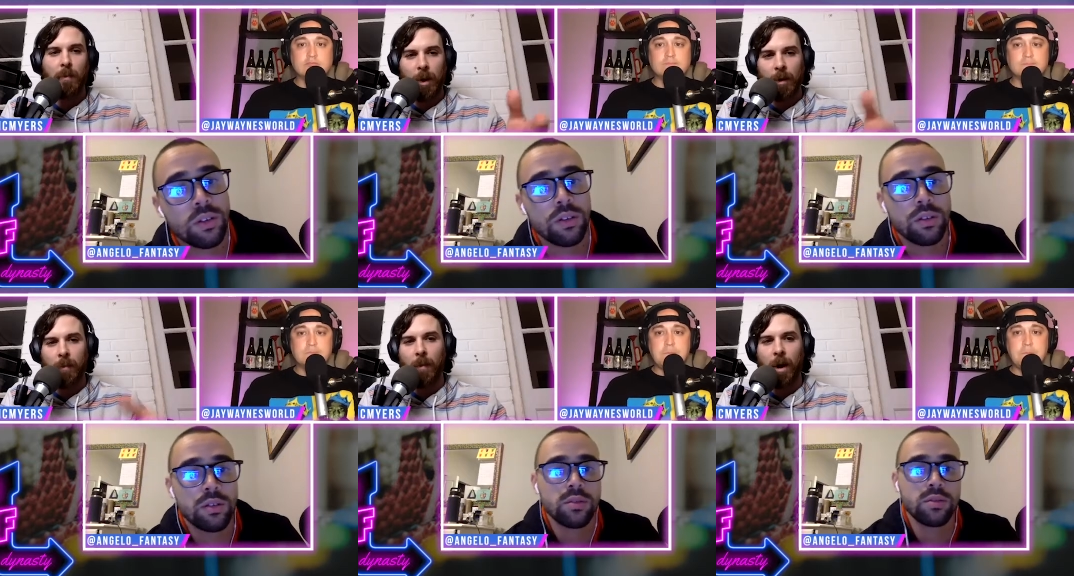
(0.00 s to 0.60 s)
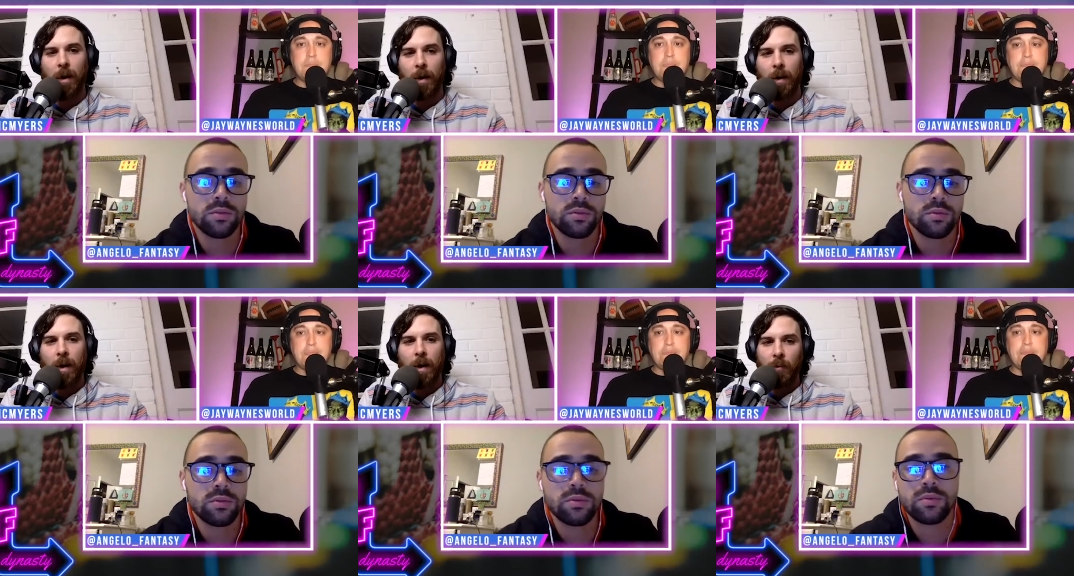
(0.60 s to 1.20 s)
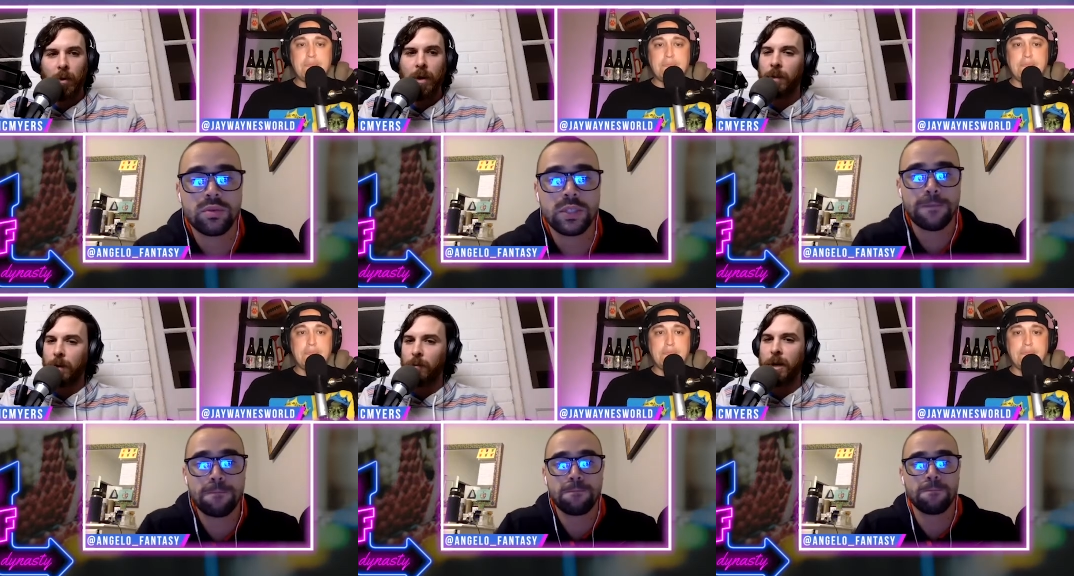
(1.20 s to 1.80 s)
Speaker 1: him. We'll bring uh, Re-
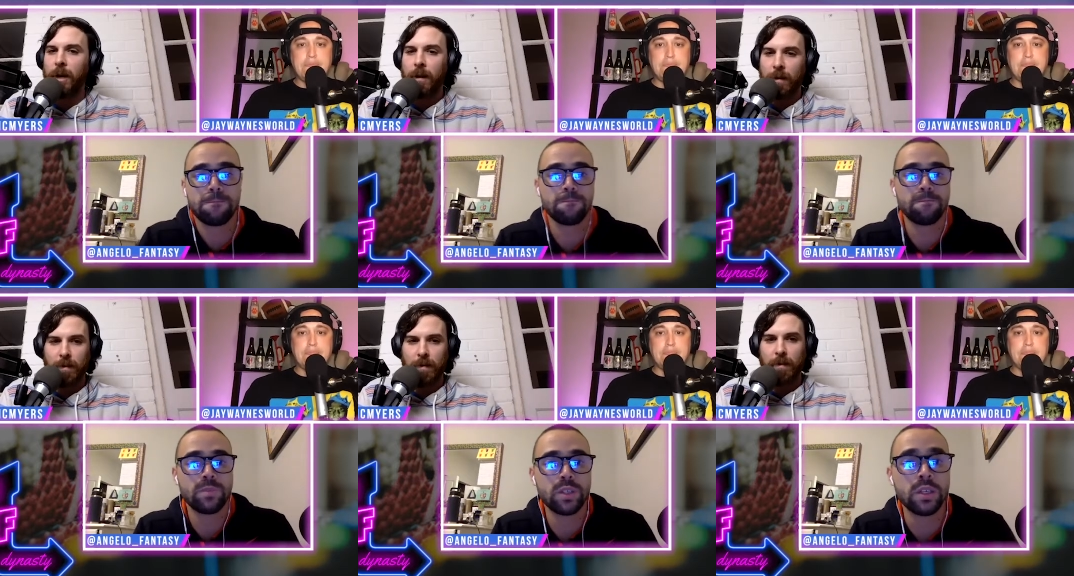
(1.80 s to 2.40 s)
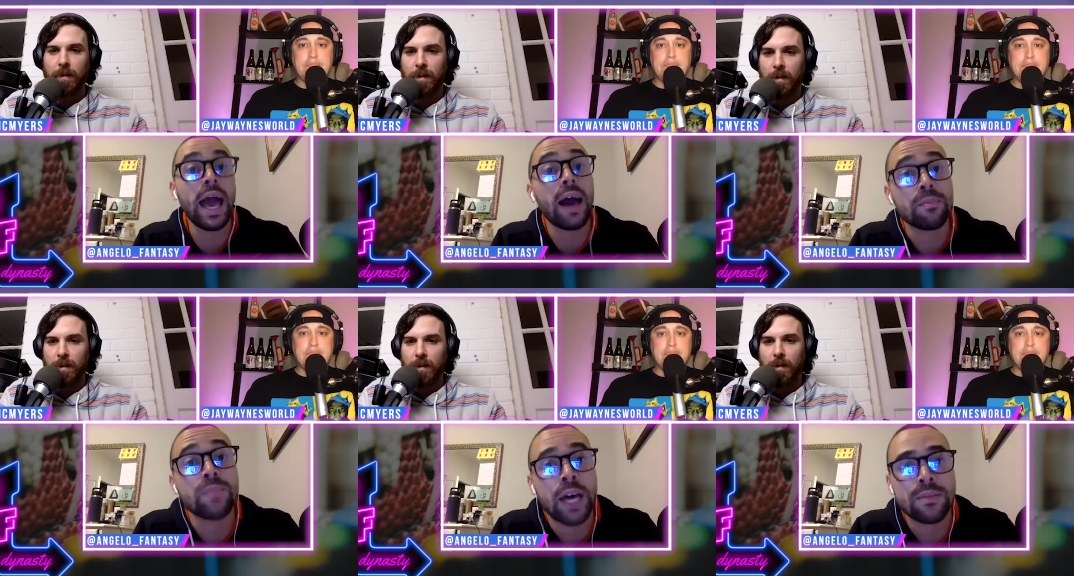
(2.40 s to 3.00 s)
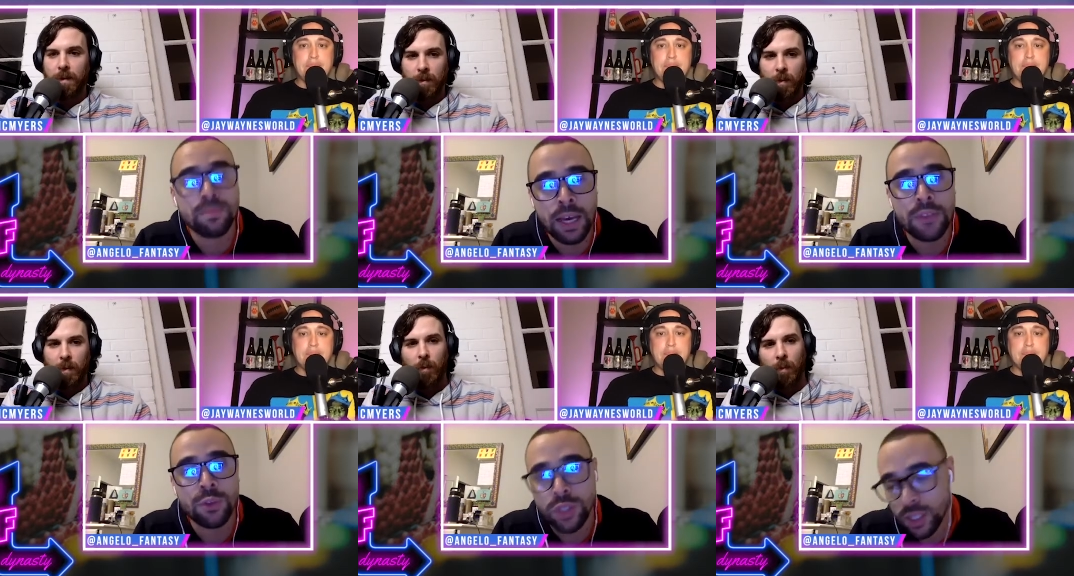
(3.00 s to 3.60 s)
was it Rhea?
Speaker 2: Yeah, that
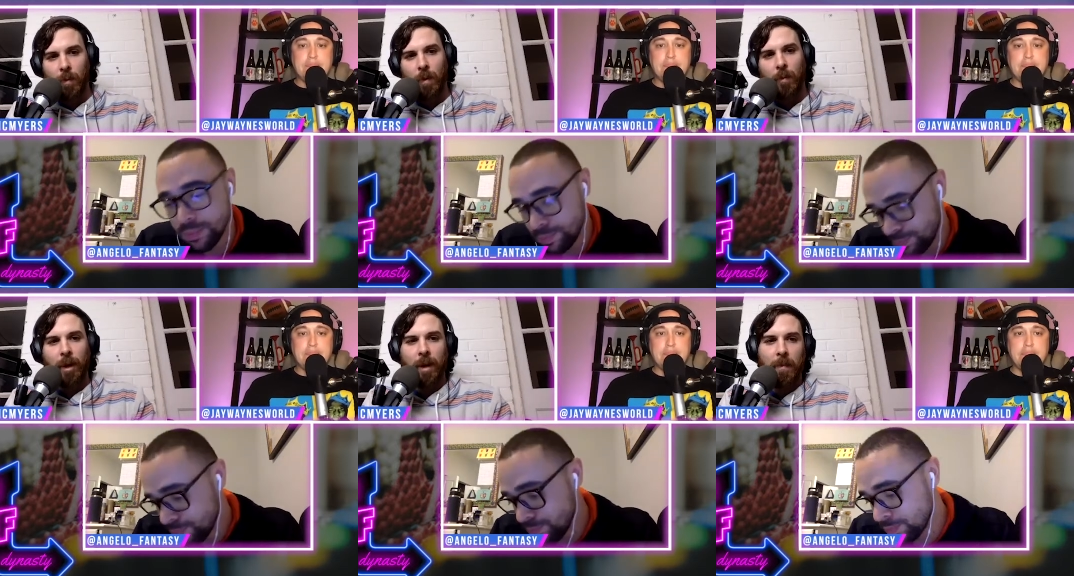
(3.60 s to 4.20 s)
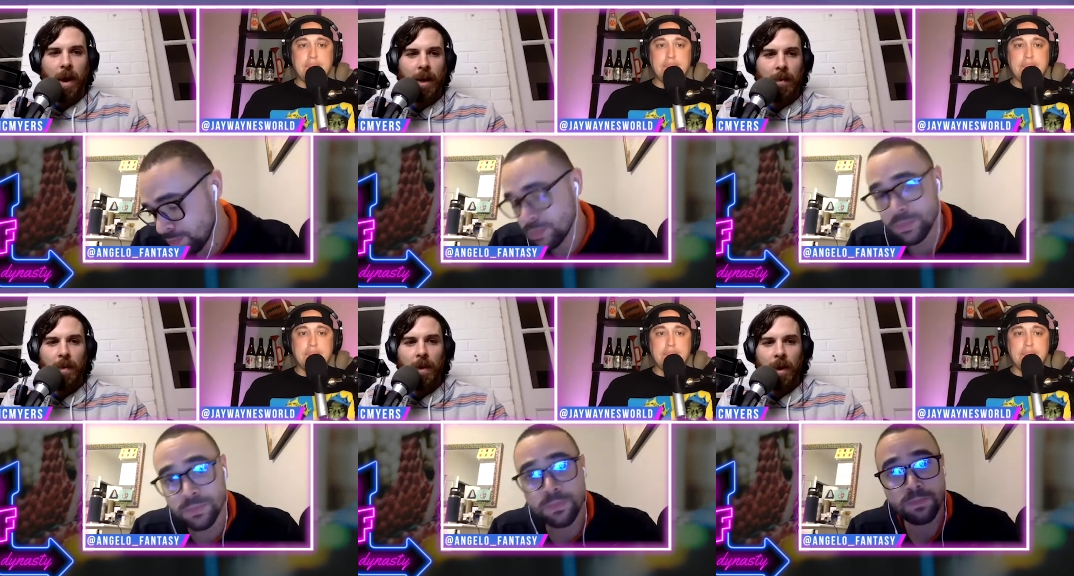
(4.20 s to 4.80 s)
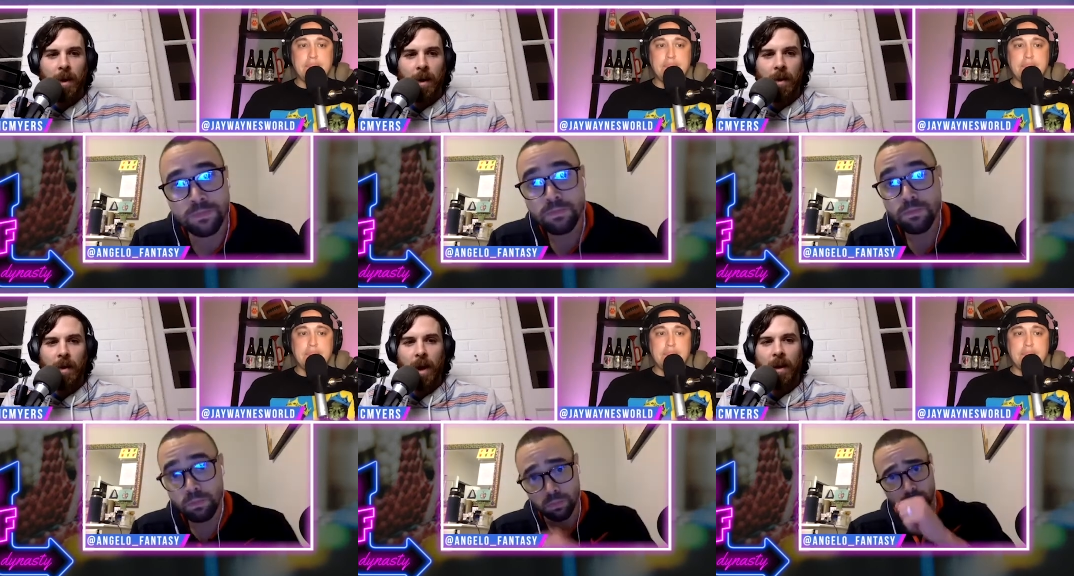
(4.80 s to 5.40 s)
Matthew Rhea.
Speaker 1: We'll bring him back up uh,
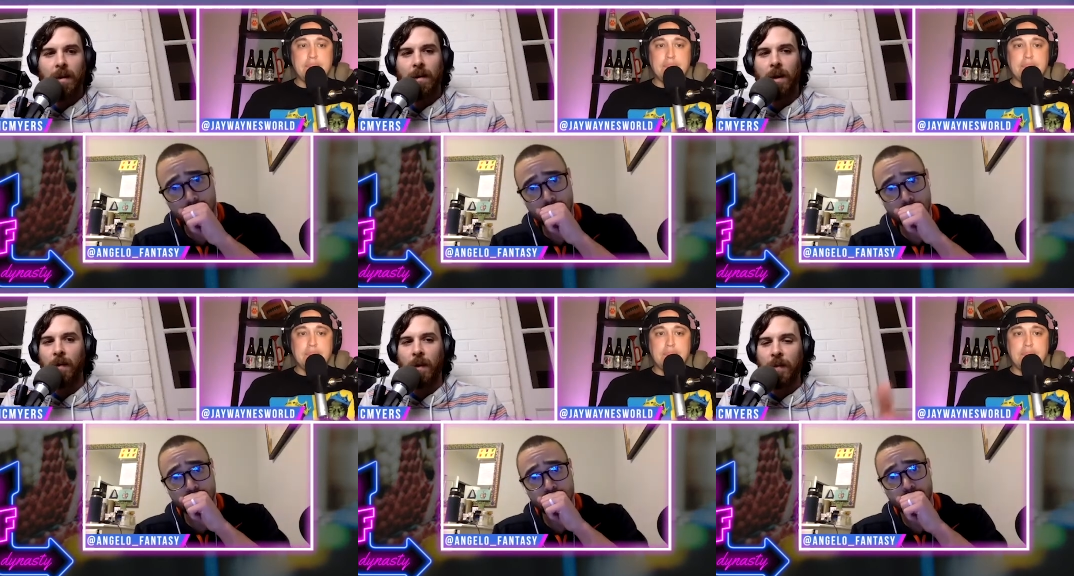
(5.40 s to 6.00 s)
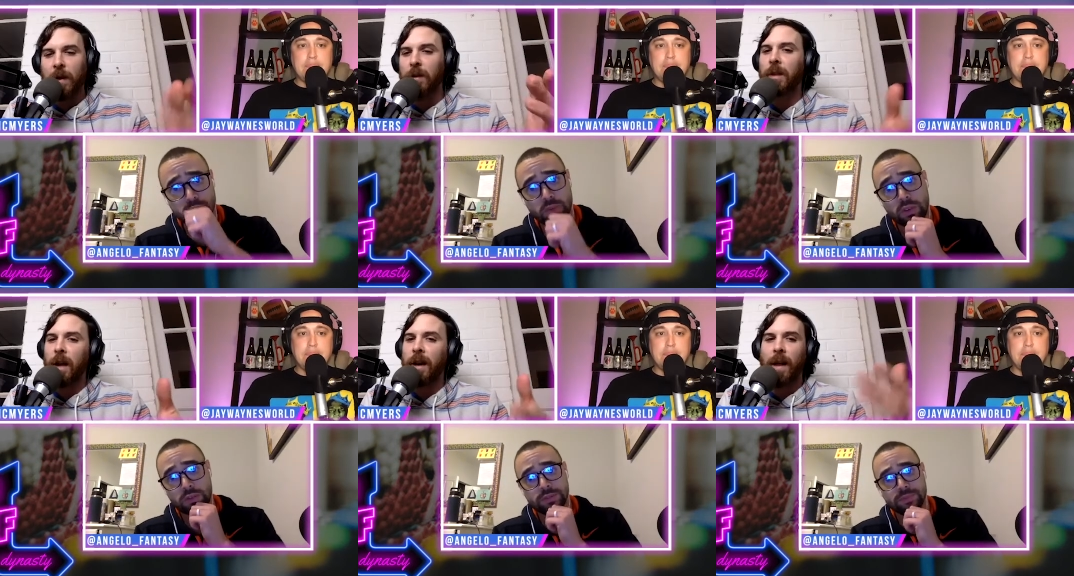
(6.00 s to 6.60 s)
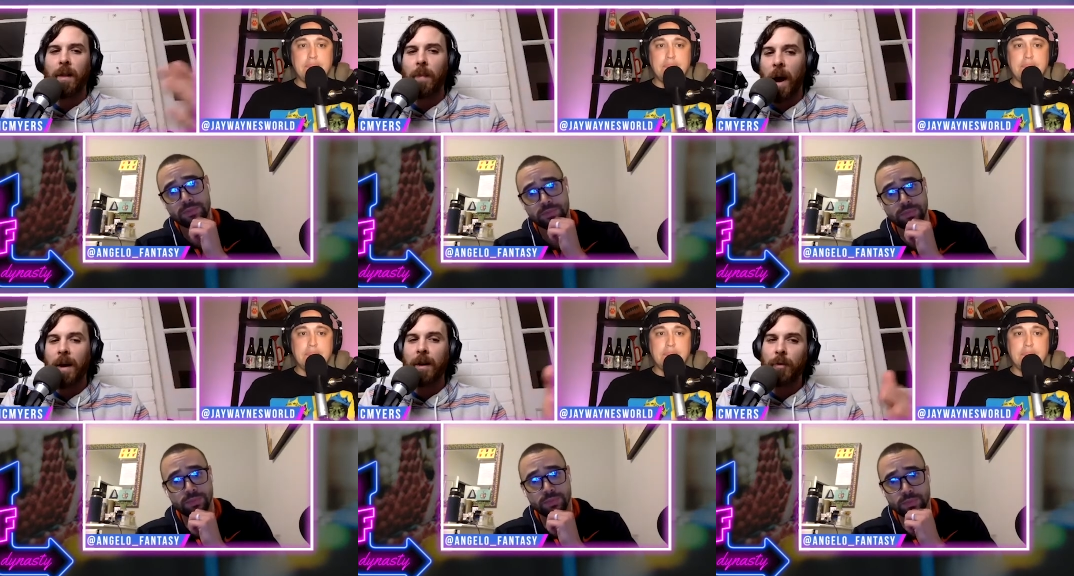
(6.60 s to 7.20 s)
uh, then. It feels like
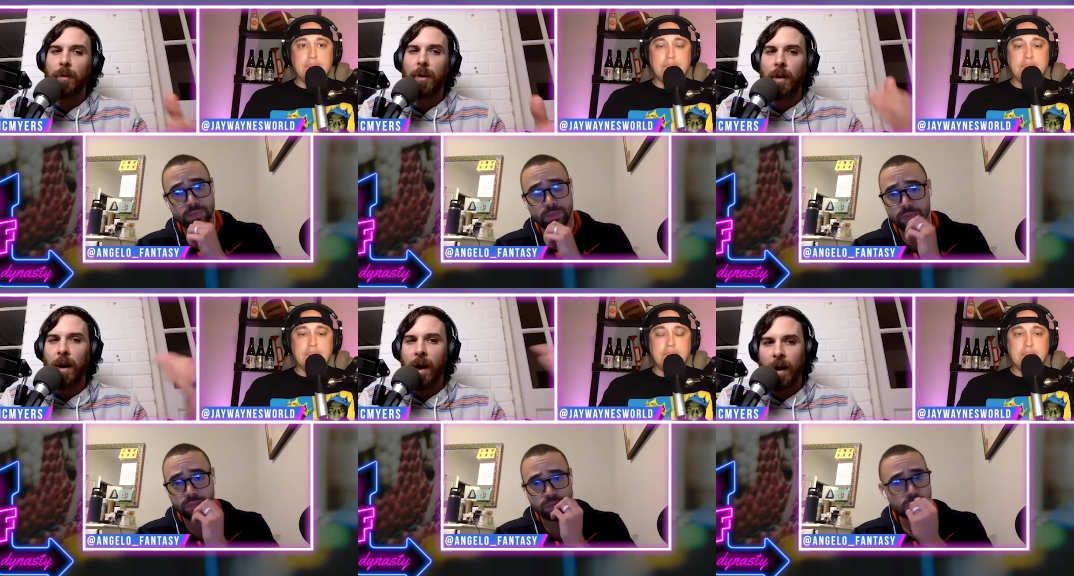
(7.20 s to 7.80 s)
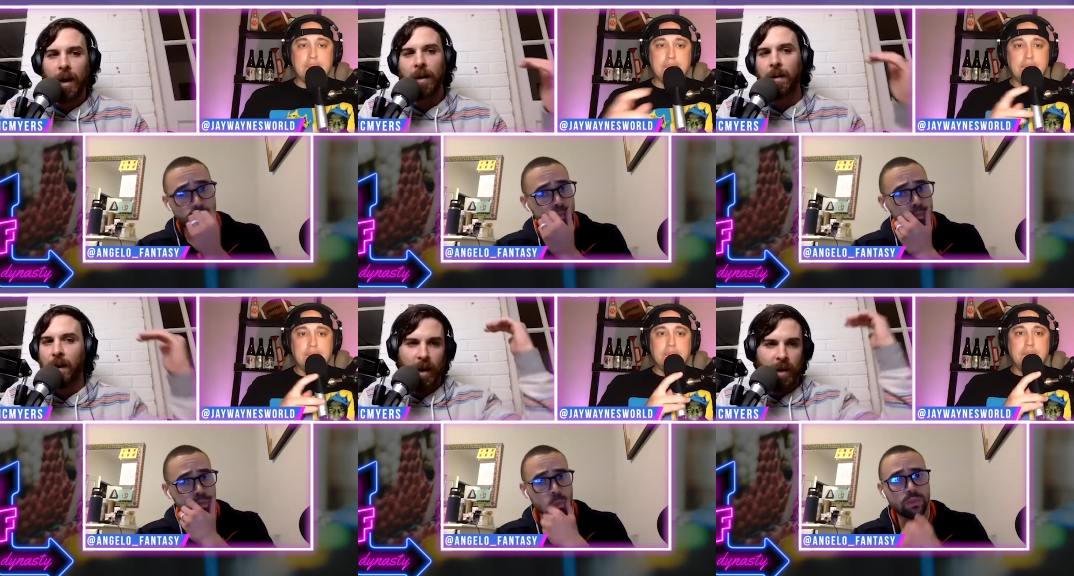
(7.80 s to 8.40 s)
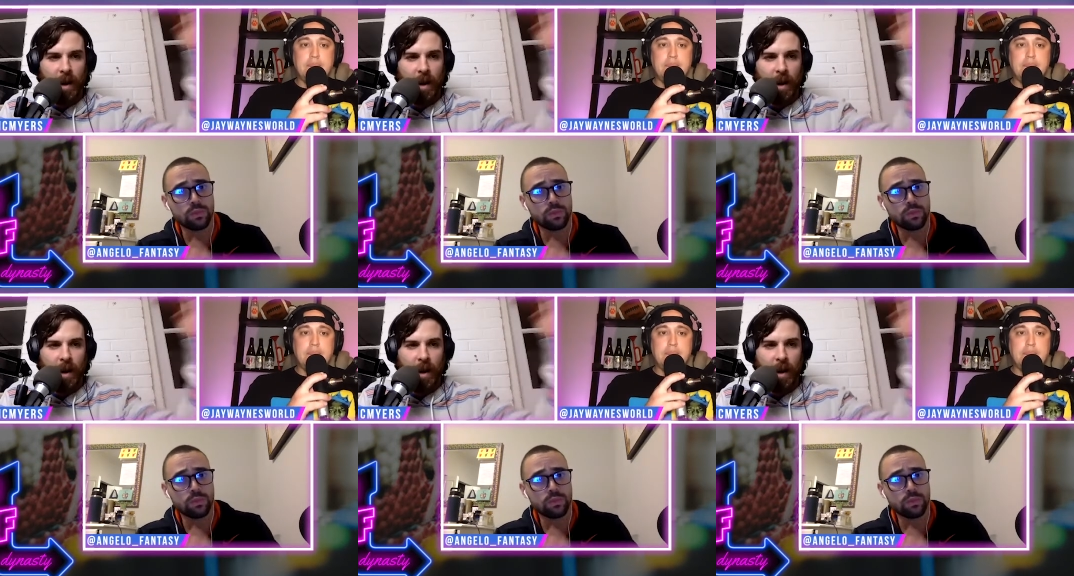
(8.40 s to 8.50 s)
Alabama. I agree with you. I, I got I